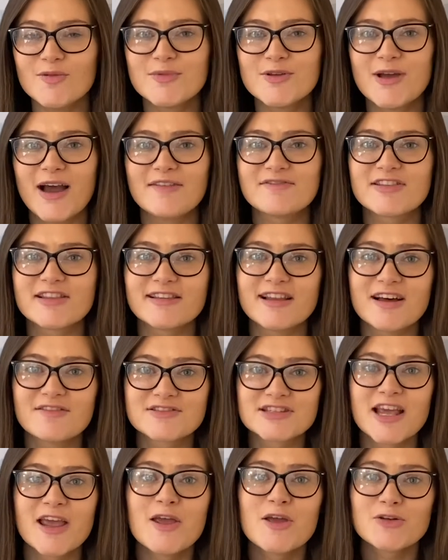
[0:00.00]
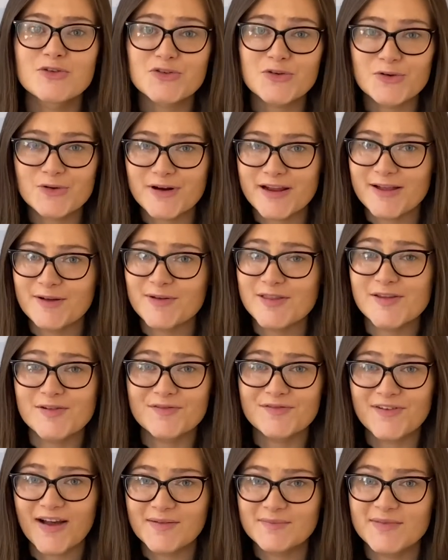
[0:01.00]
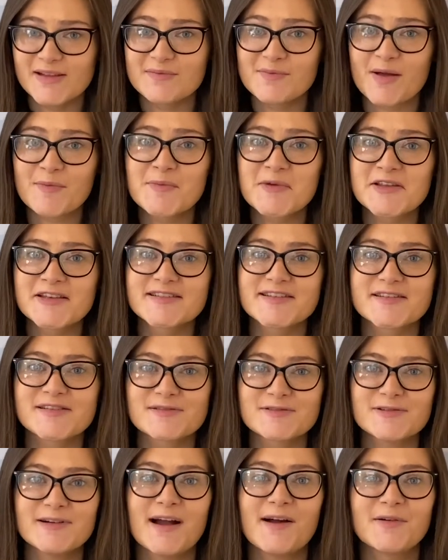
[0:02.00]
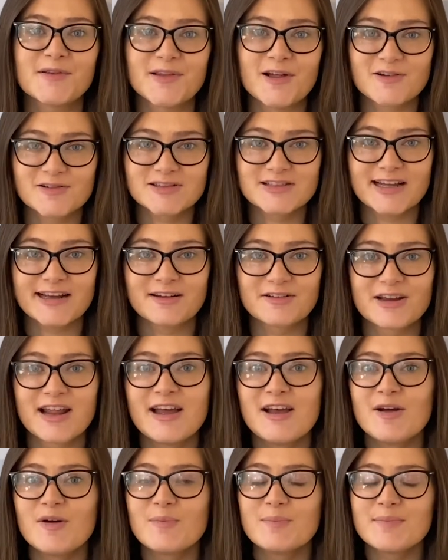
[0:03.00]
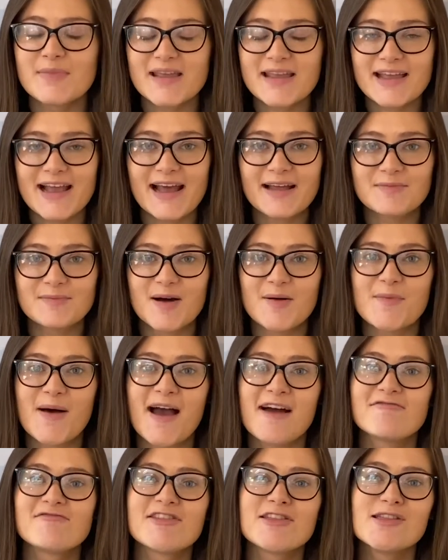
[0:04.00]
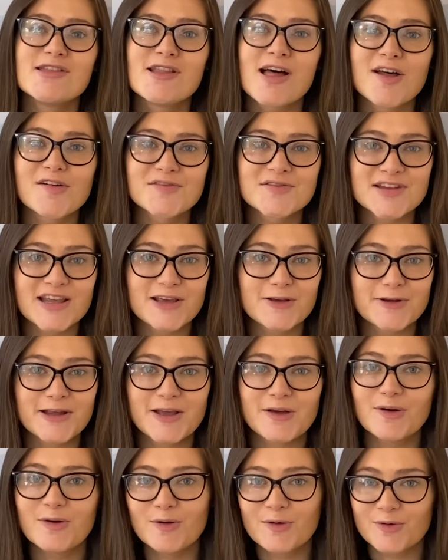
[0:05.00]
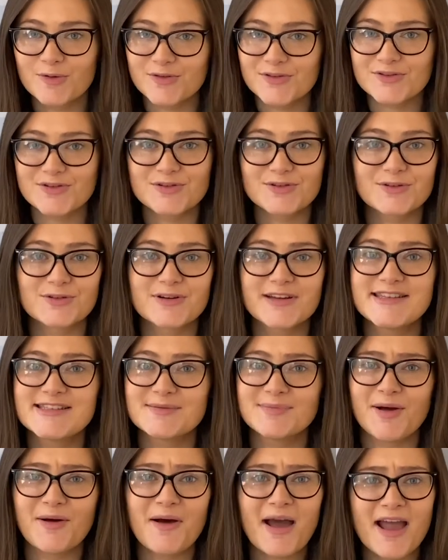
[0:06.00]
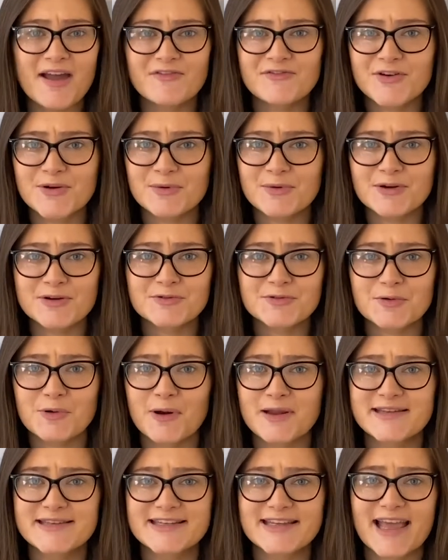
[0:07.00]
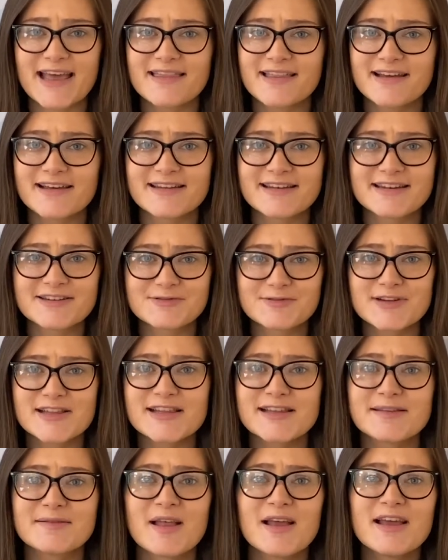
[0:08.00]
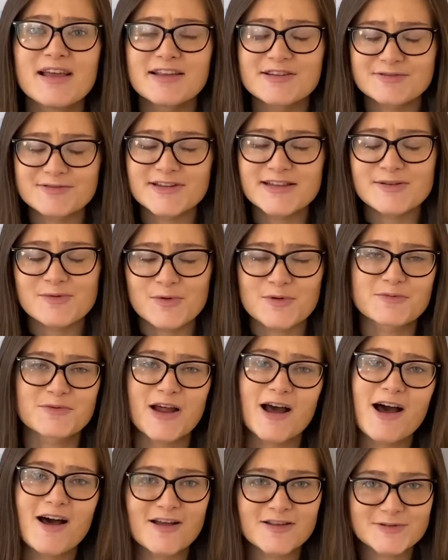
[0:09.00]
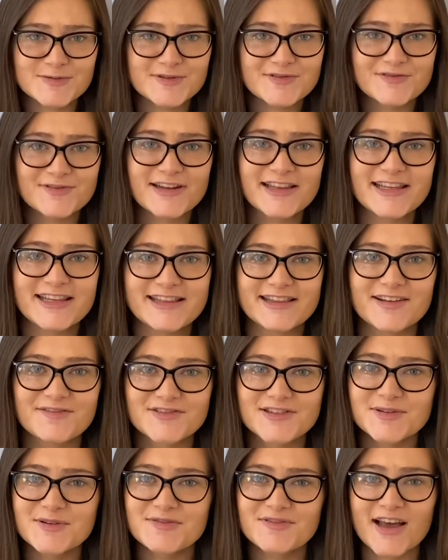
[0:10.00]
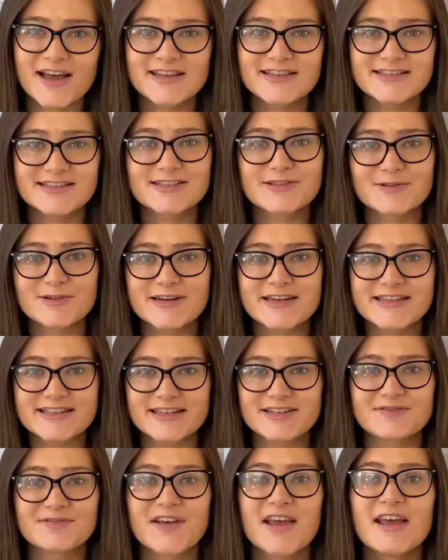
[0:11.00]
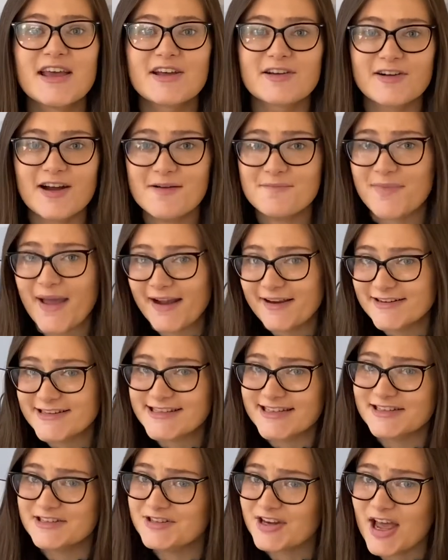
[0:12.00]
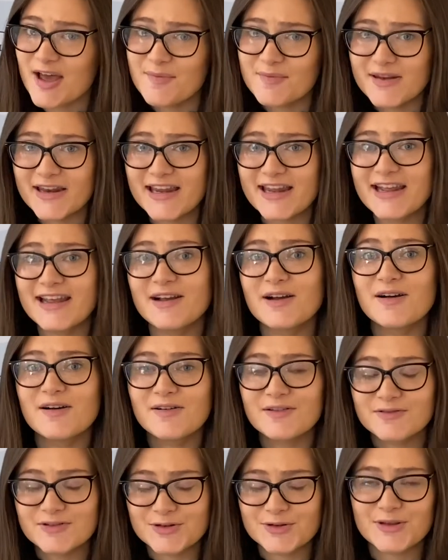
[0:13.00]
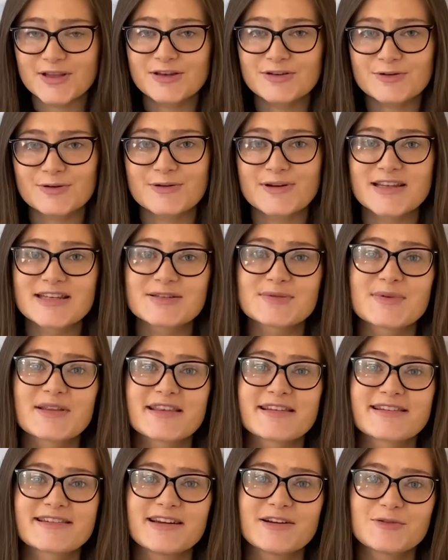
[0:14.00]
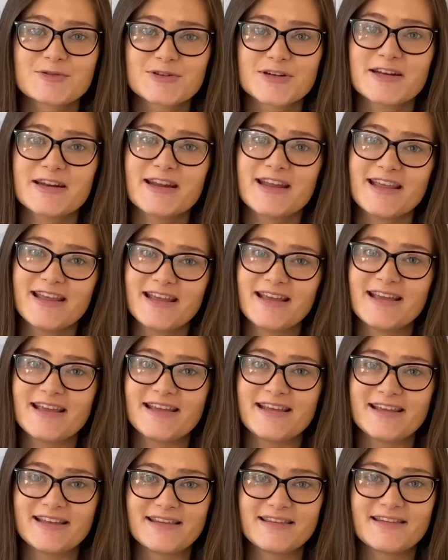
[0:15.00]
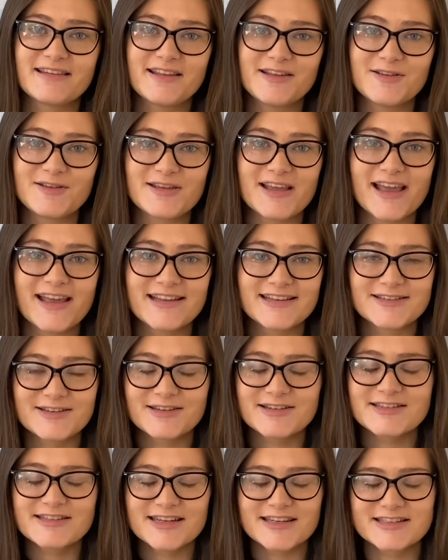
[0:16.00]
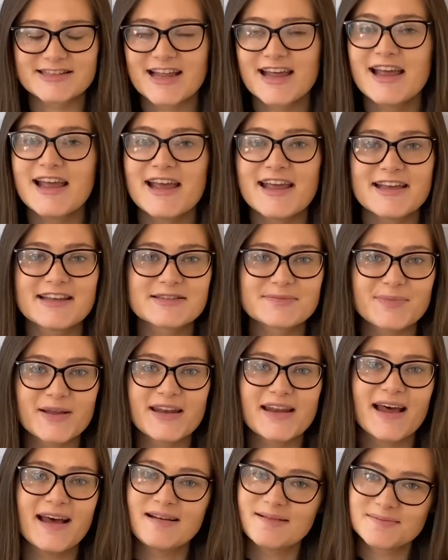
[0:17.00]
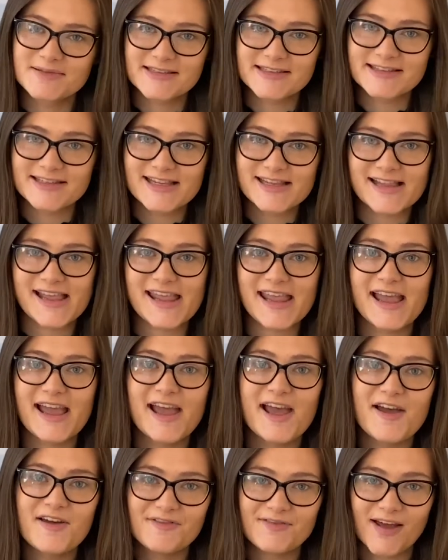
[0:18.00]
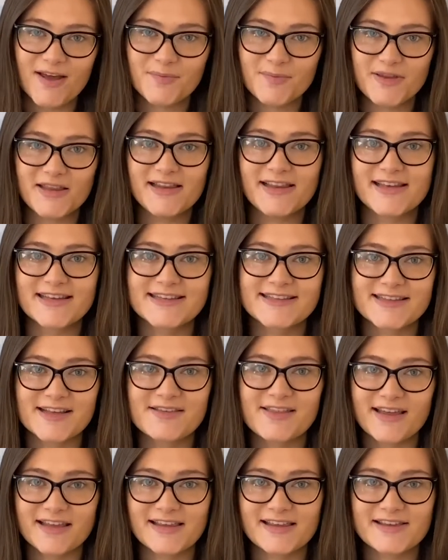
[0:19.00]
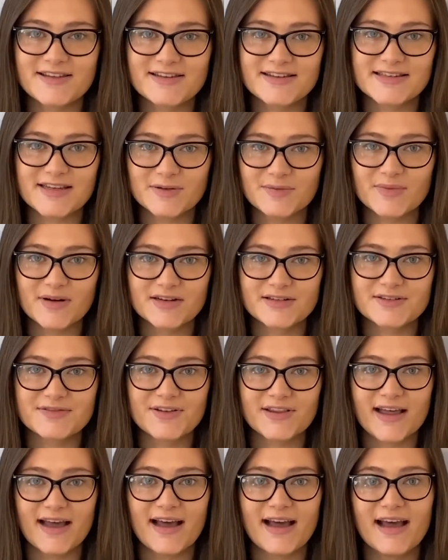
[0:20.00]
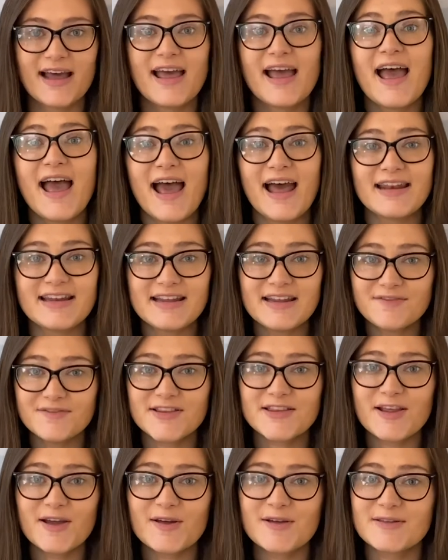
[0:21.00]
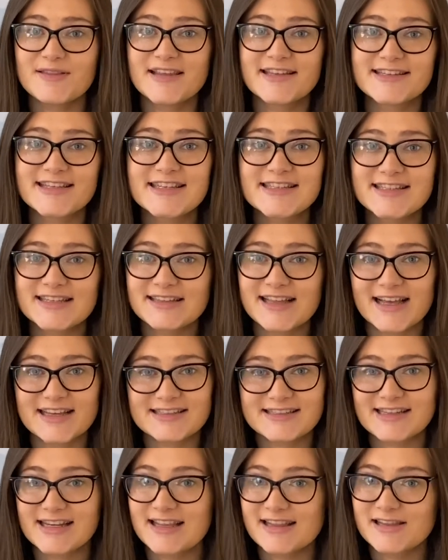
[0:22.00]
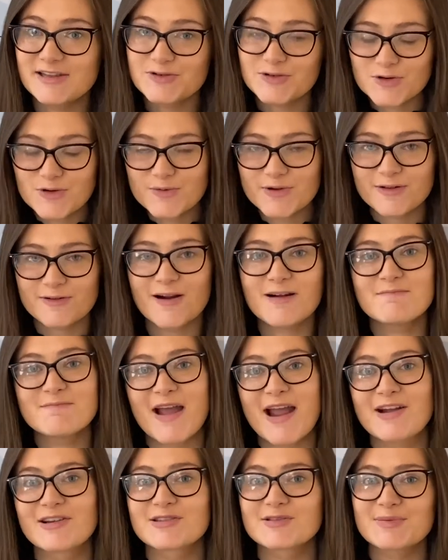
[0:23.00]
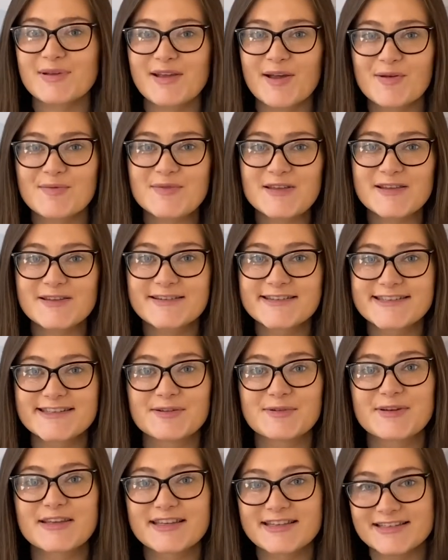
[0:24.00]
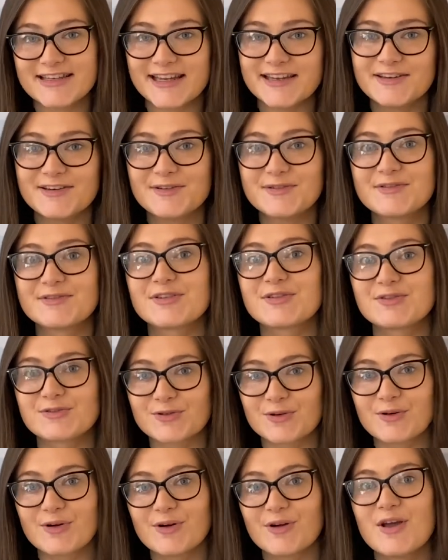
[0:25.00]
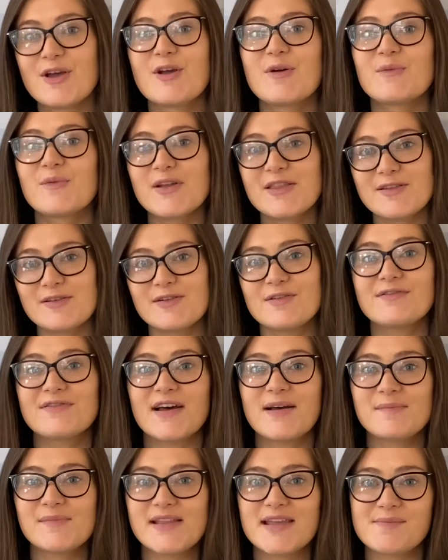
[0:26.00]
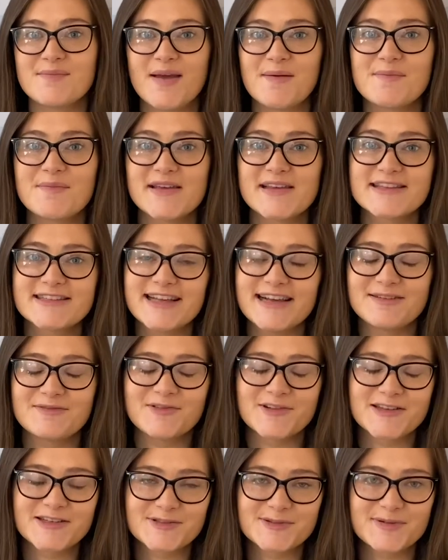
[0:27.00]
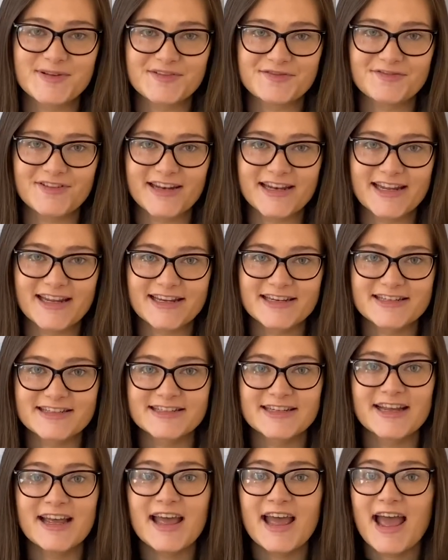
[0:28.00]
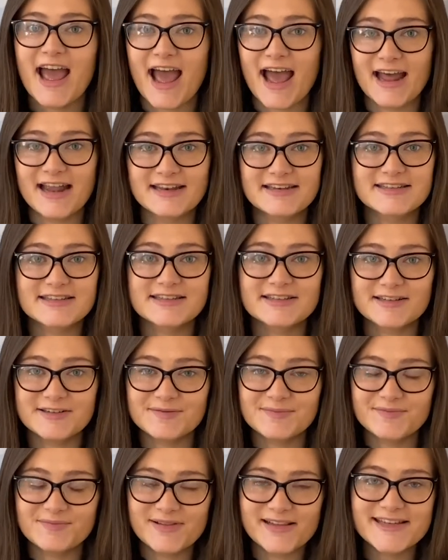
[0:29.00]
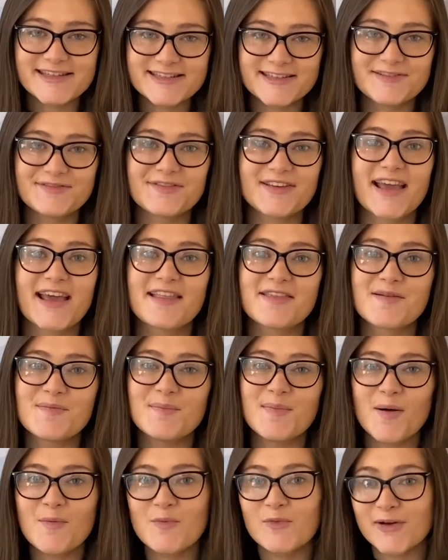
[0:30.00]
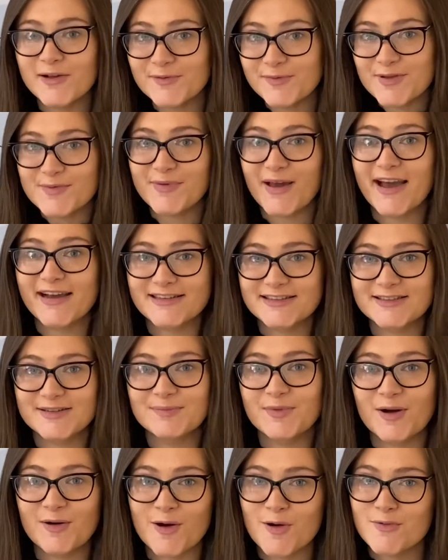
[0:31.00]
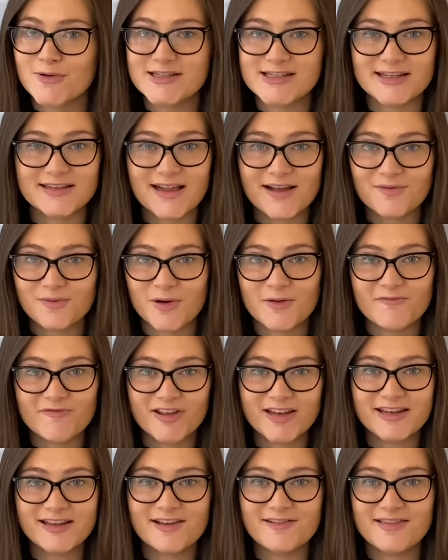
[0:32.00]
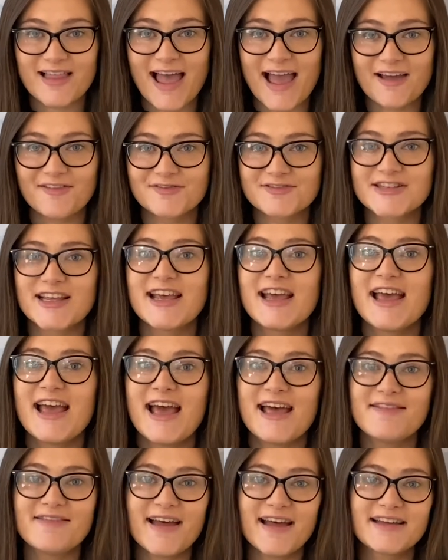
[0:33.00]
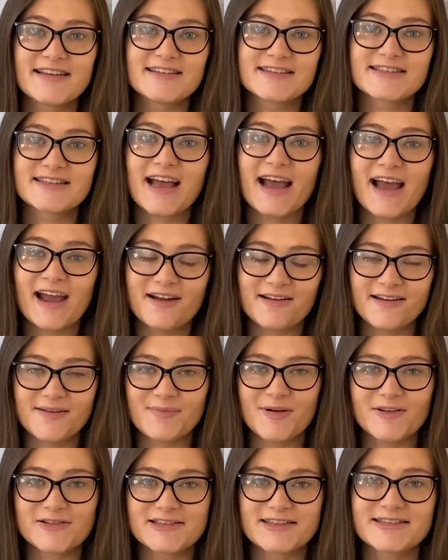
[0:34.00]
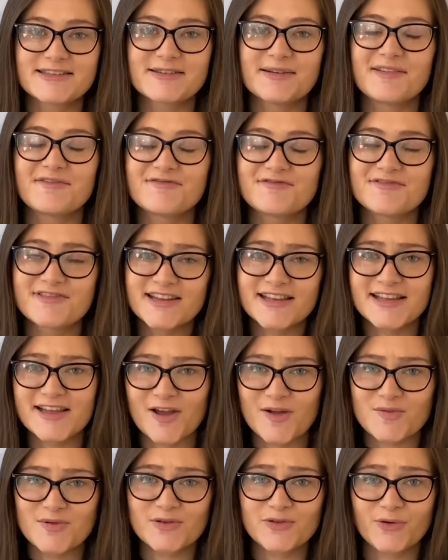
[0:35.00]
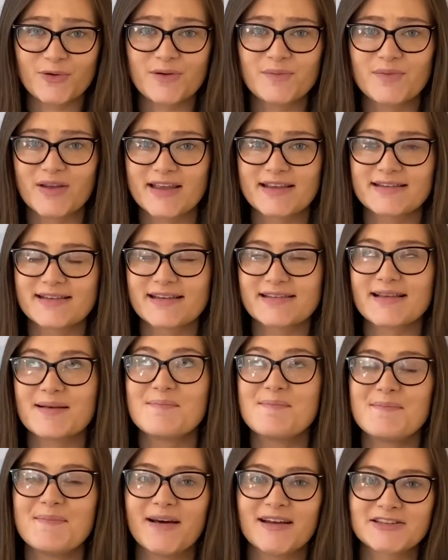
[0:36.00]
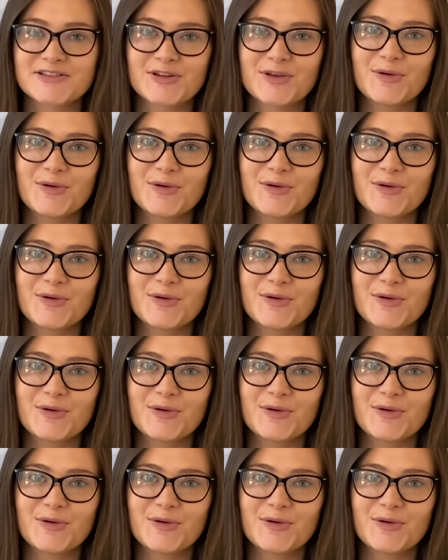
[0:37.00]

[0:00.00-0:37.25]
you have loved drawing with your family members throughout lockdown. Me and mum have loved hearing all the stories about everyone drawing together and it's really it's really warmed our hearts. We've really loved it. We've had stories of grandparents in Germany doing drawings with children here in the UK. So it's just, it's been absolutely fabulous. So thank you so much for that. And even though this is the last daily draw with grandparents, we hope that you still continue to draw with your family members once we've finished. And don't, please don't forget that Mum will be back tomorrow. We still have one video left and that is Harry Potter. So I really hope you join because it's a magical